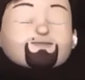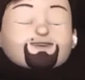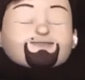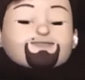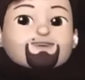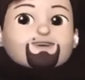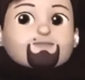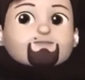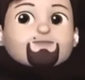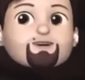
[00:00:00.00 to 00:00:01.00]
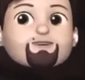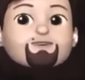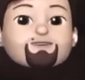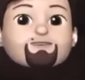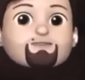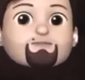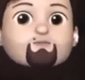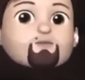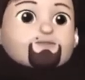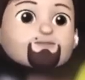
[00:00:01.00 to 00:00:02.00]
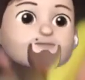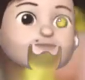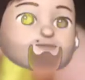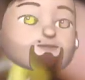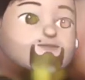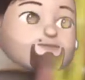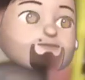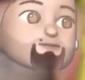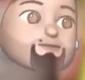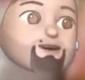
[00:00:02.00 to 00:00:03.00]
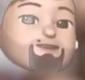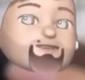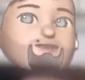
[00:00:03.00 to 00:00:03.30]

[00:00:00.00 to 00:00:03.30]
basically already bought before, but